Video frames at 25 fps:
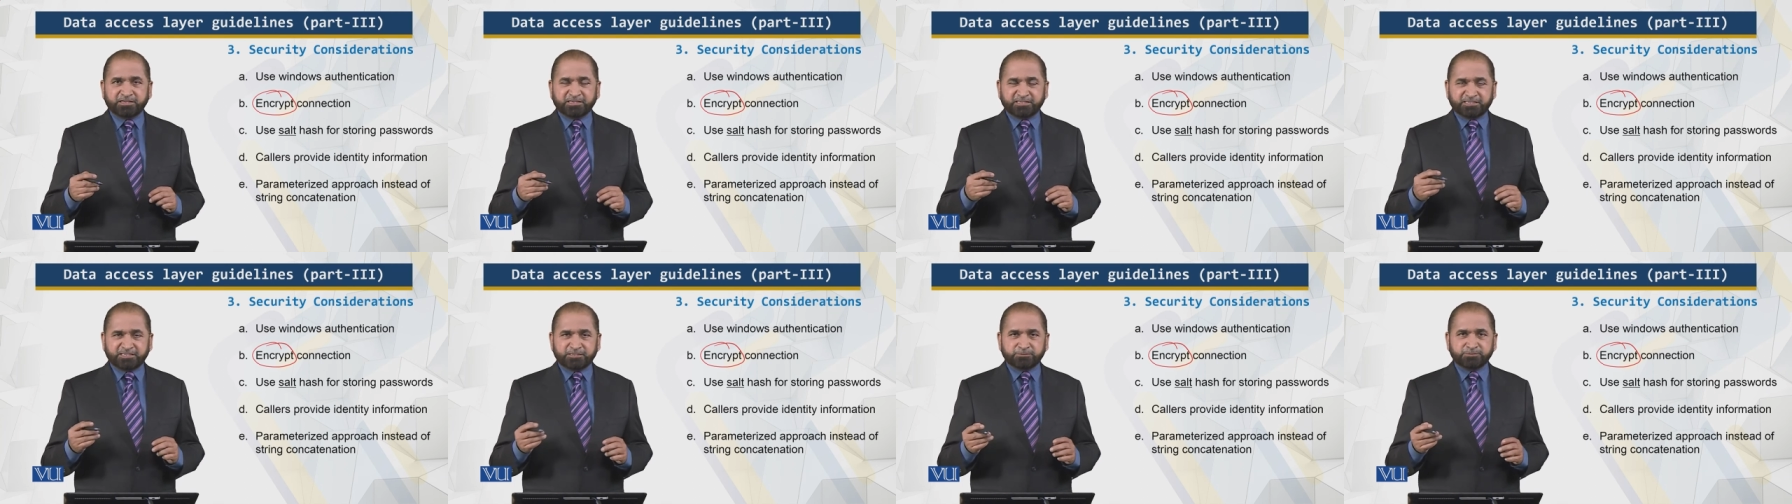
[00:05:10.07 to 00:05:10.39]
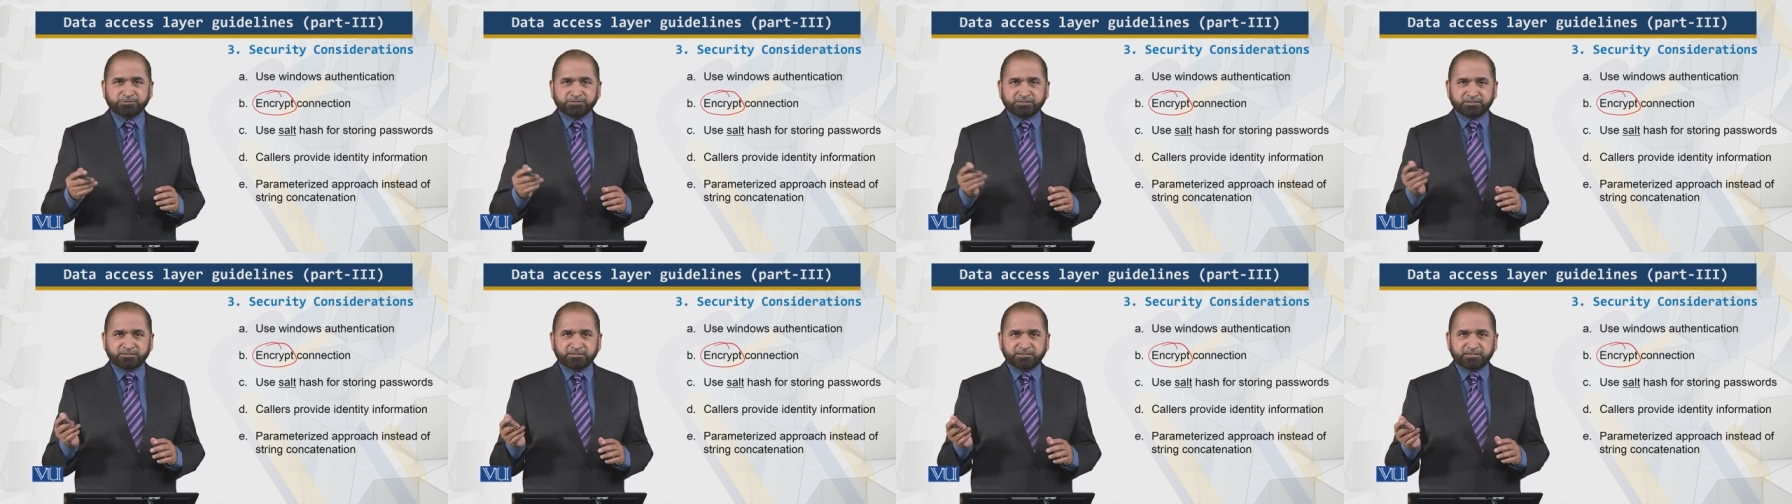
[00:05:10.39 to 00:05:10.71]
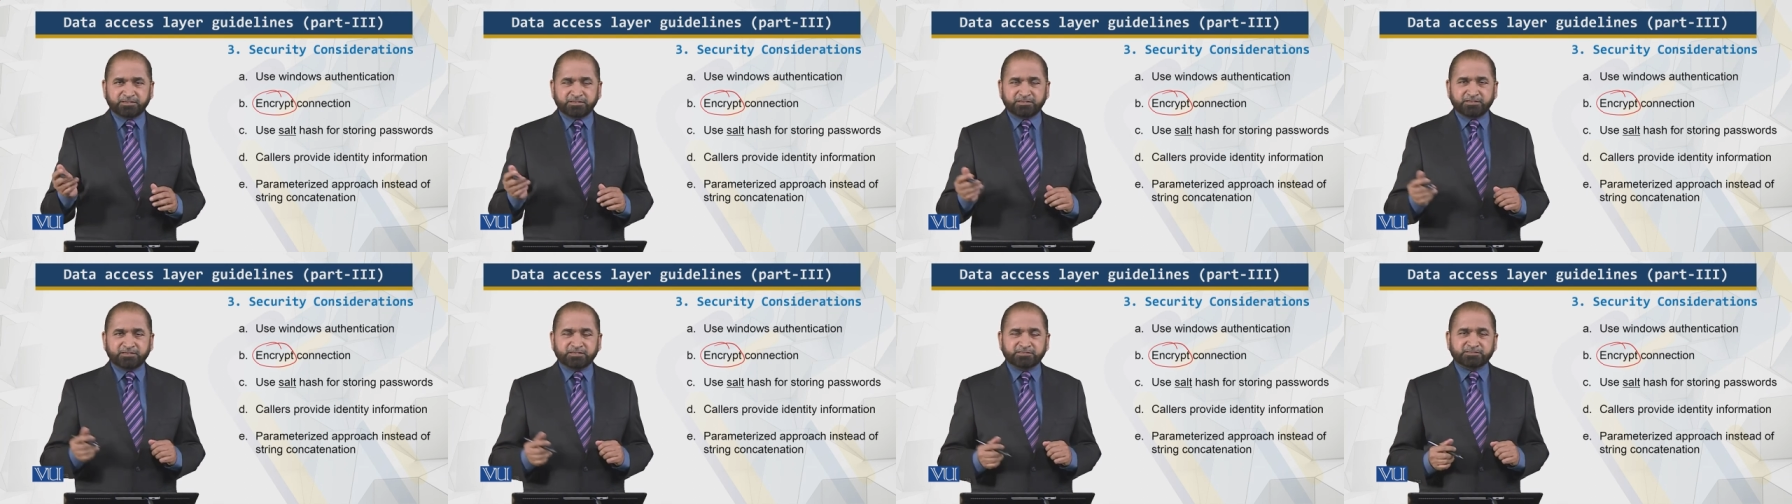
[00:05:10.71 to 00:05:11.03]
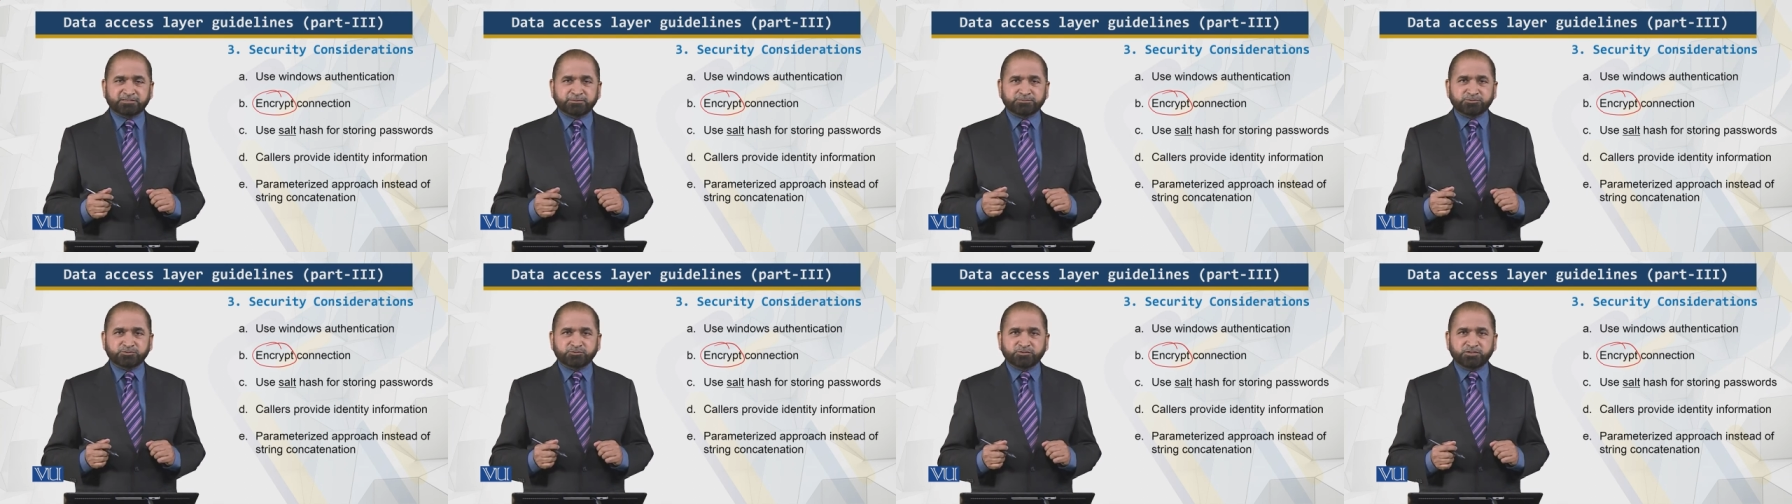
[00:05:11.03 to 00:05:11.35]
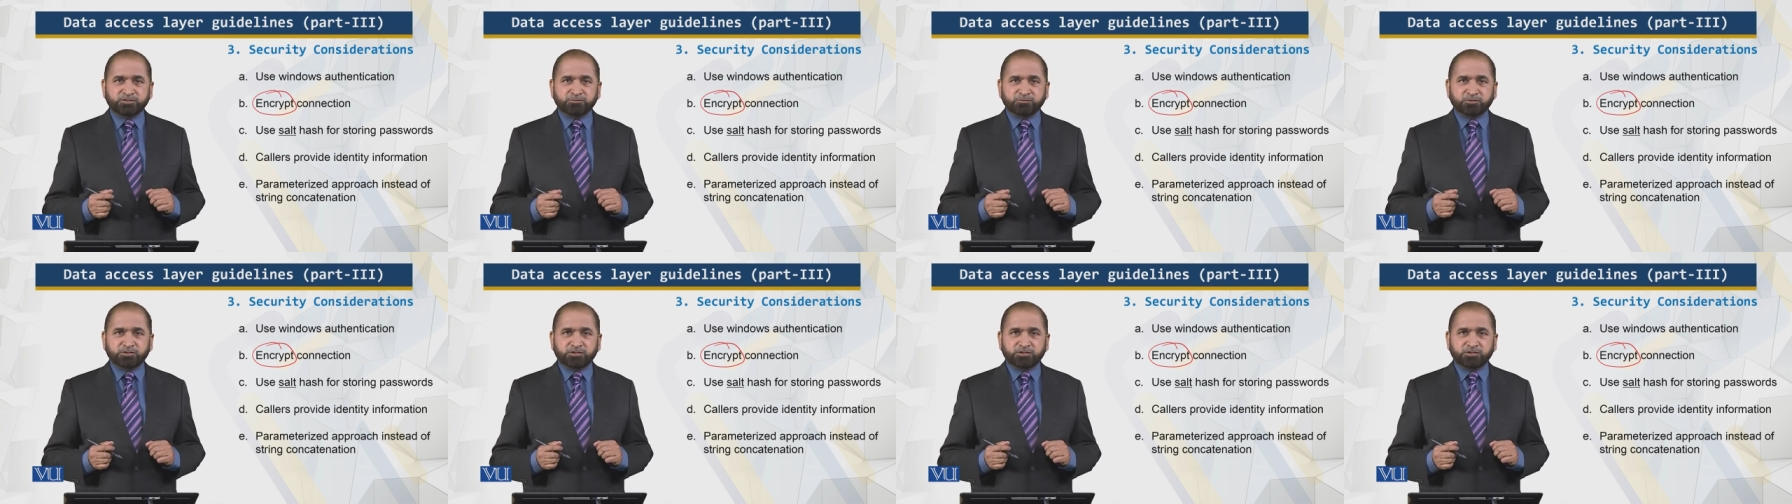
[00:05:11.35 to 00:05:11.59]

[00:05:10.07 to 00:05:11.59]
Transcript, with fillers: encryption in the subsequent